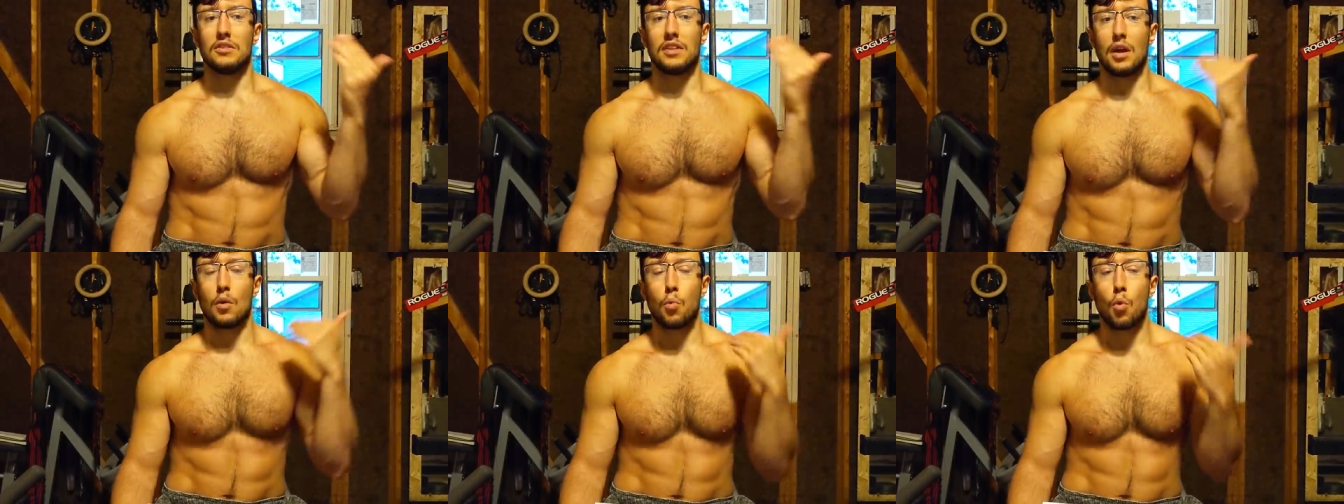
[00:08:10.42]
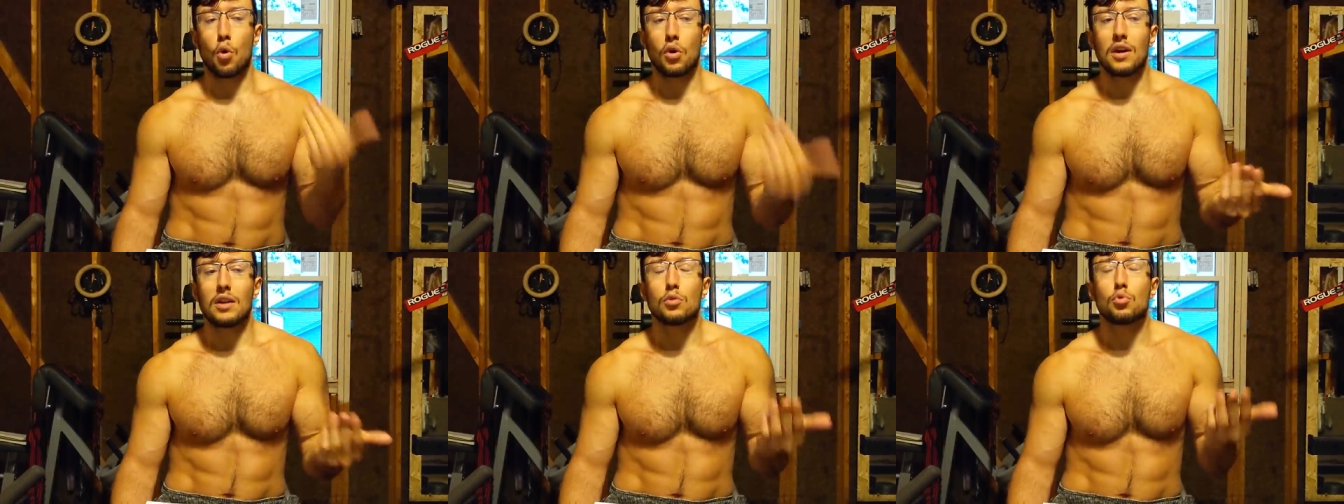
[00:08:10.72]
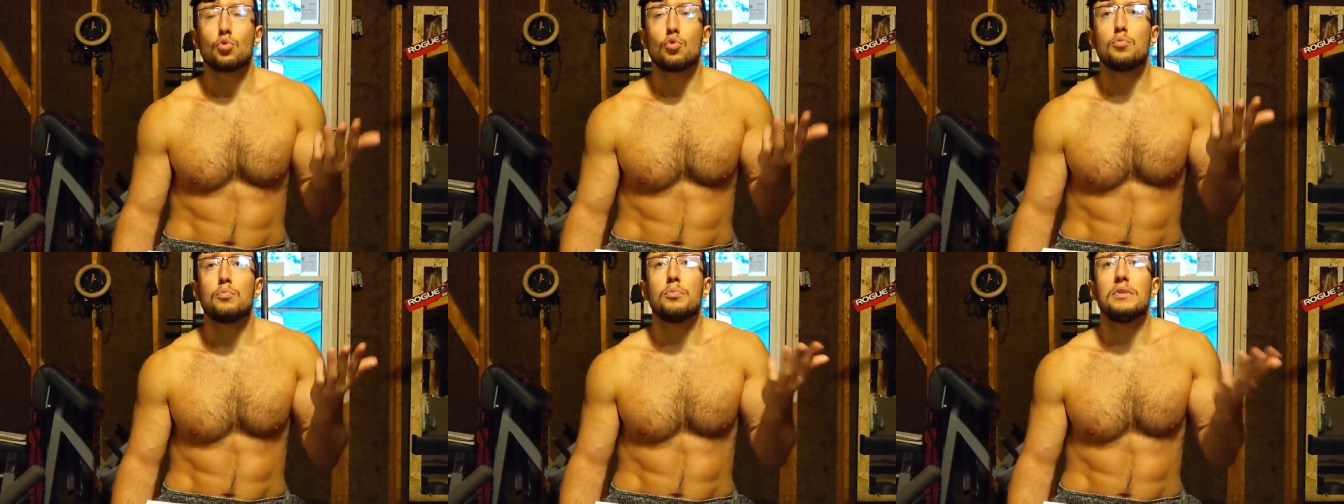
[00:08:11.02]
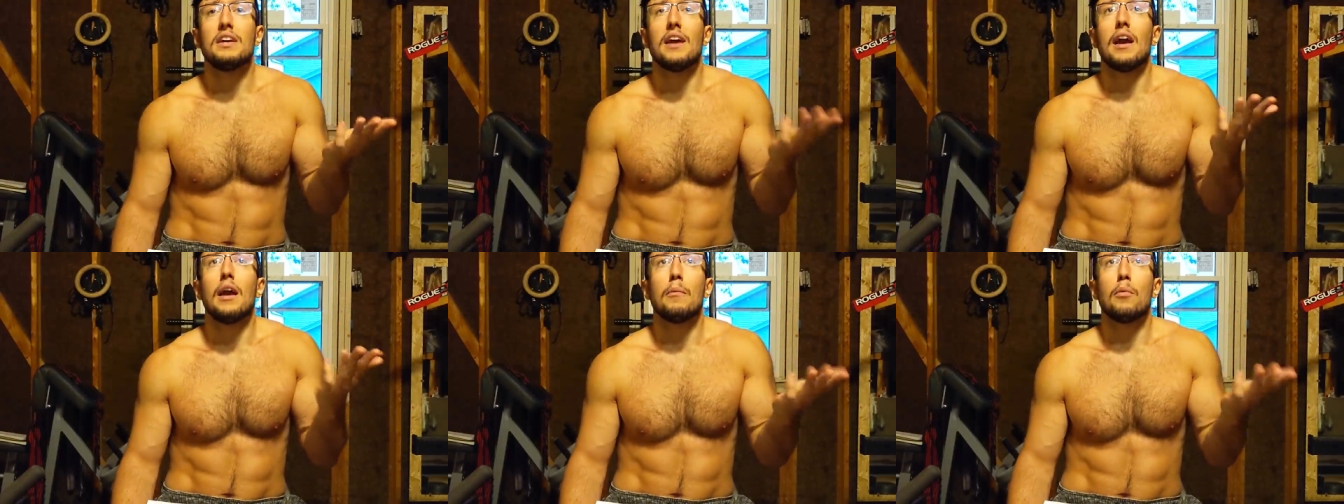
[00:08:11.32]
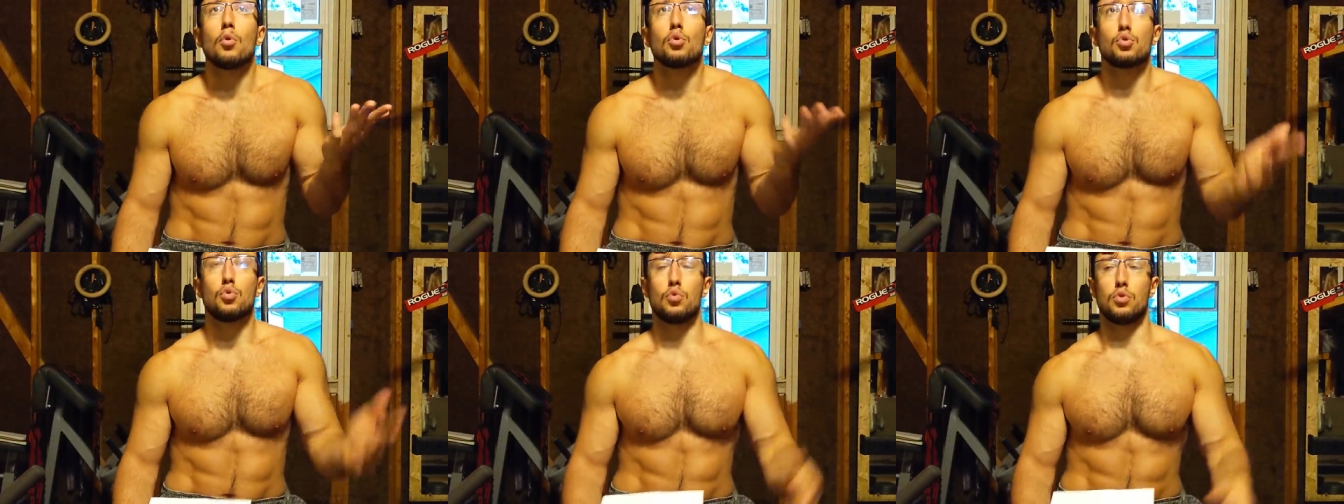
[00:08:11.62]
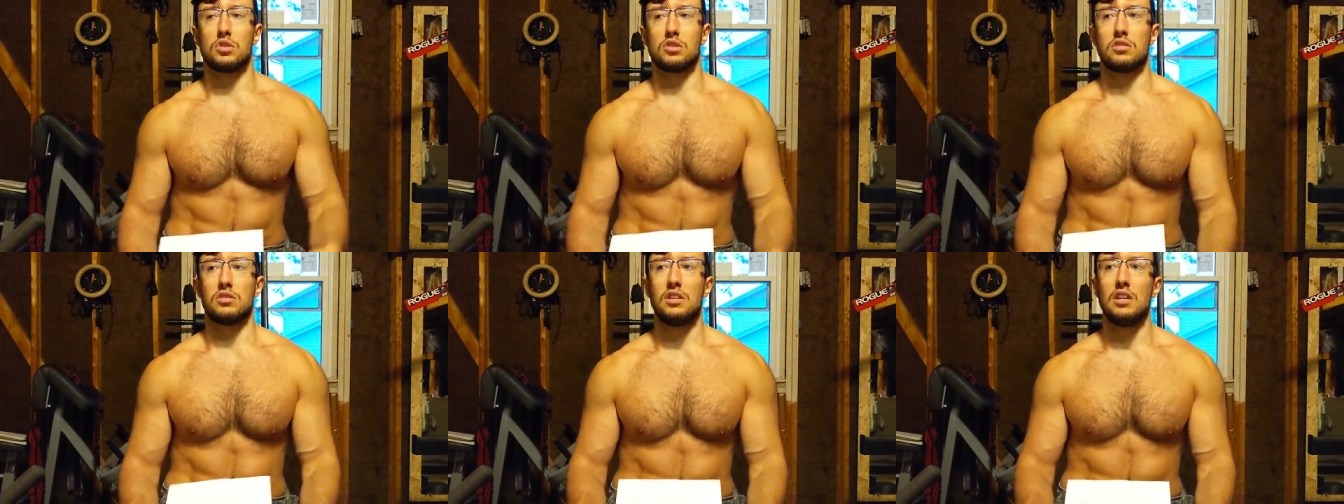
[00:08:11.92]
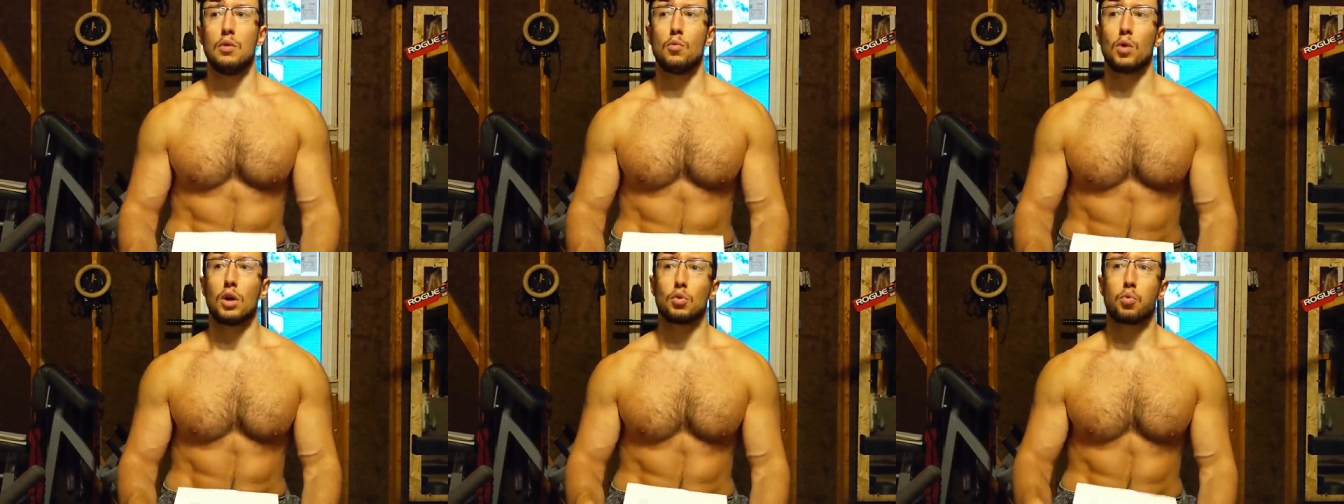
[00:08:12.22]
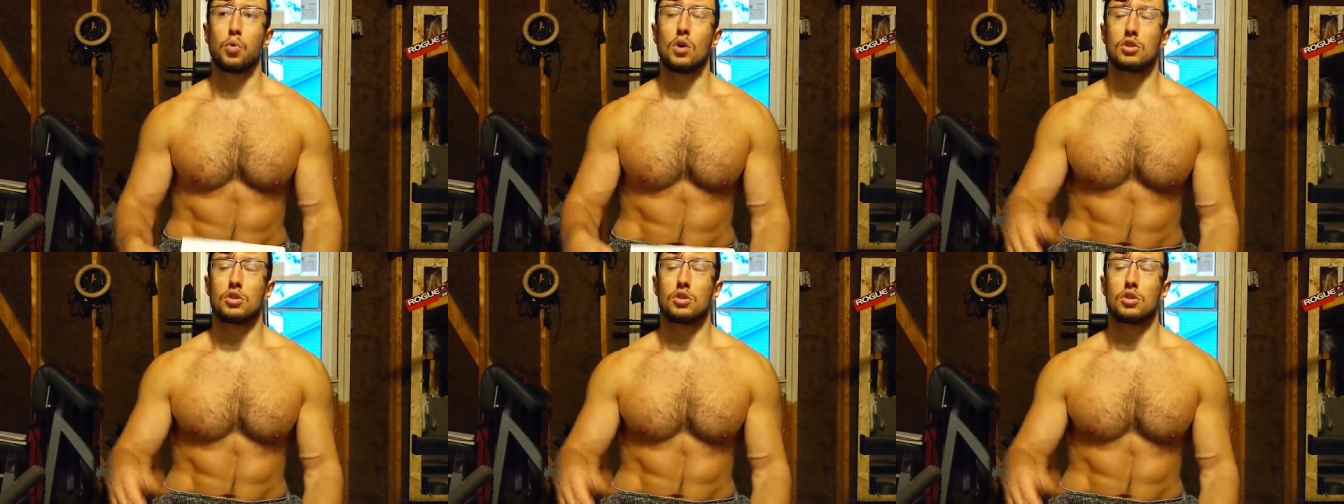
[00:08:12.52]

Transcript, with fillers: They wanted to be able to see what